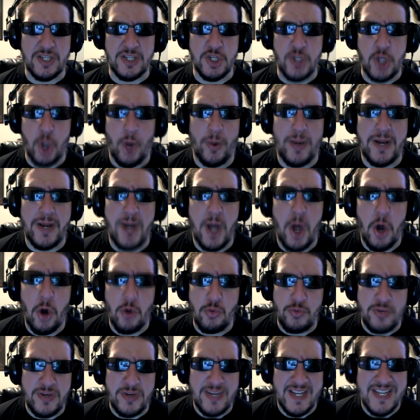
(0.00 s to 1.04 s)
going
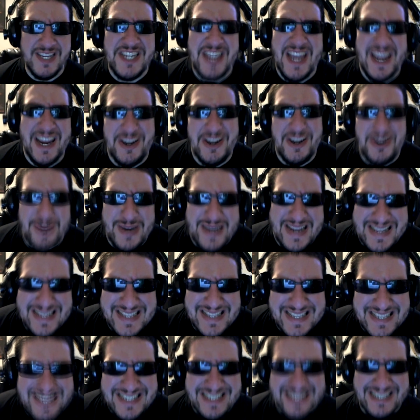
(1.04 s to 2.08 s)
on,
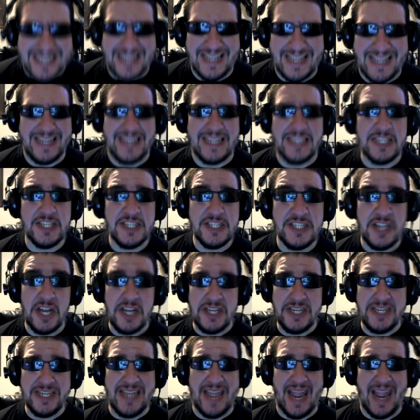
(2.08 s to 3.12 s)
degenerates? It is
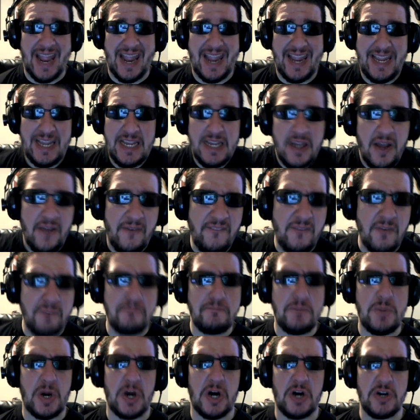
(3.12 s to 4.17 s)
Sunday,
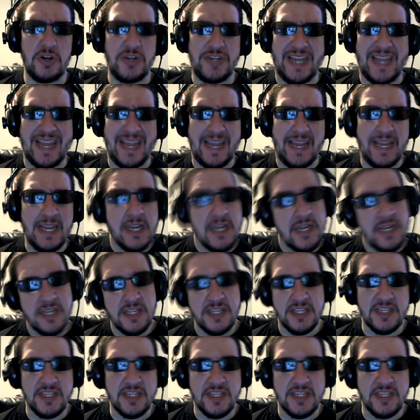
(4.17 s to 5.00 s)
football day.